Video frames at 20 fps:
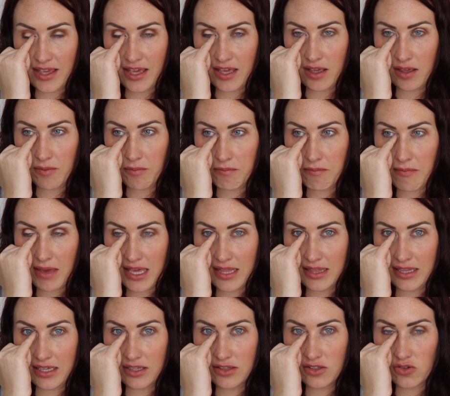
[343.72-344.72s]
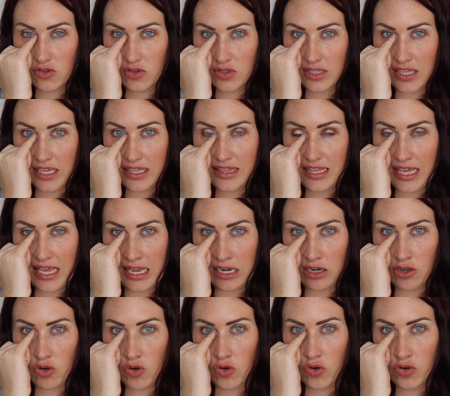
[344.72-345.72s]
it mainly in sort of like the
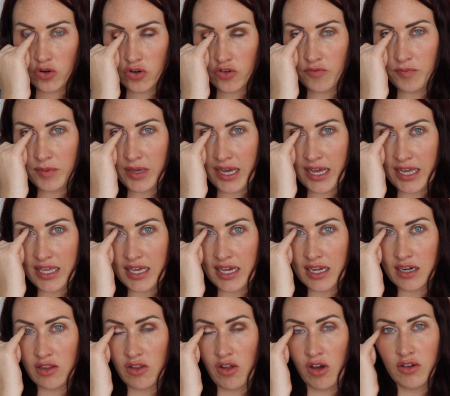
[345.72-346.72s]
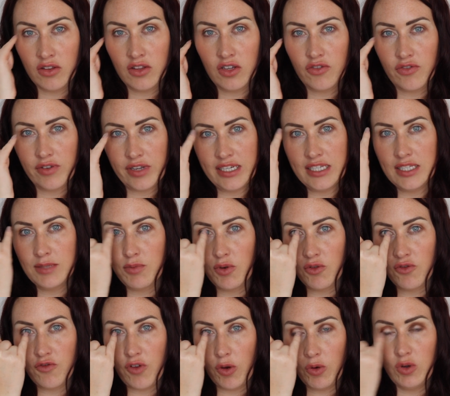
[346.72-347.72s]
inner corner of my eye and along the crease,
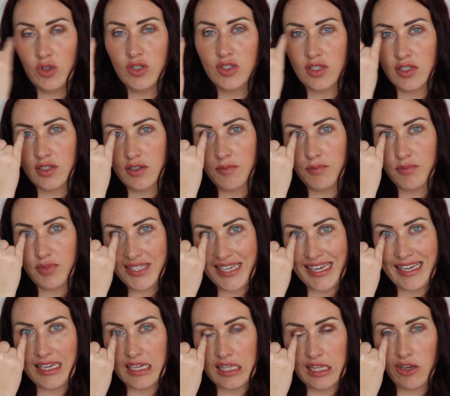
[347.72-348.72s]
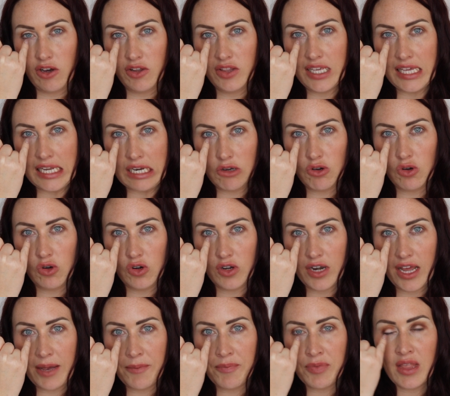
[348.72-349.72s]
but focusing particularly on the inner
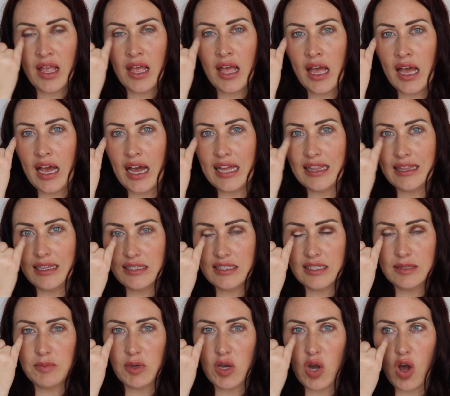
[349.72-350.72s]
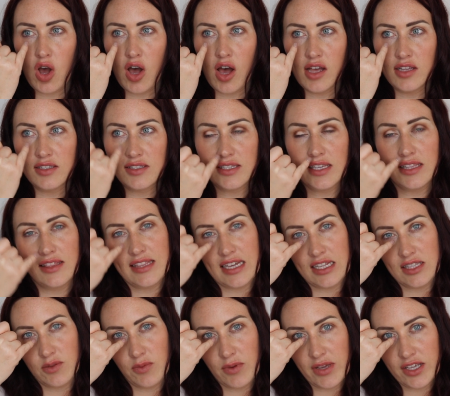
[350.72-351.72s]
corner. And this is because
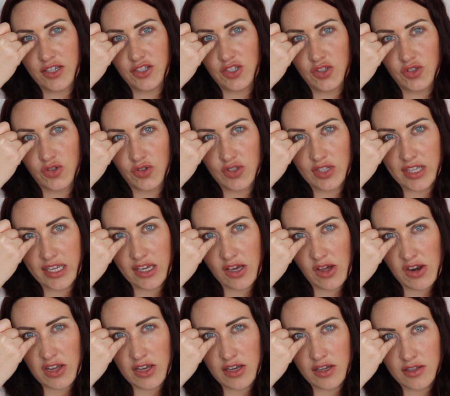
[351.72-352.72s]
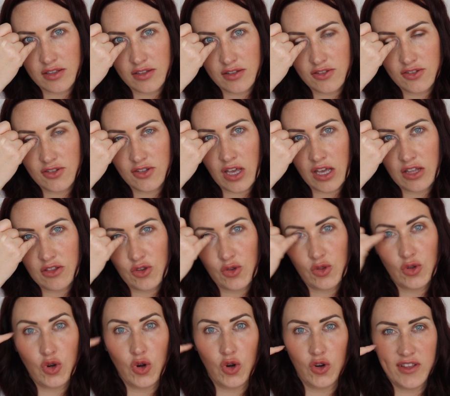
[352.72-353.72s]
that's where she's sort of like going to do
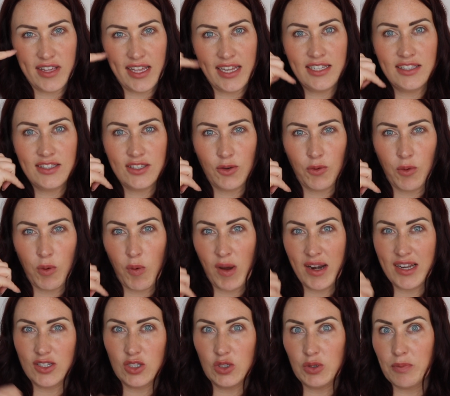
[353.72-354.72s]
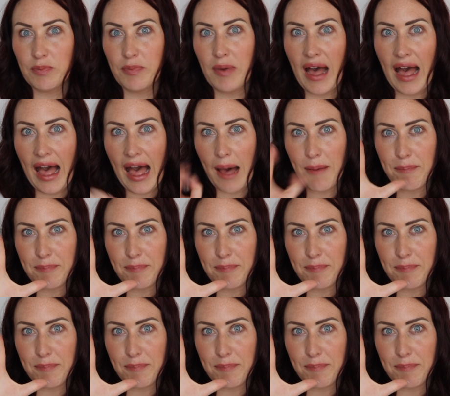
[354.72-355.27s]
the cut in, so we want it to pop.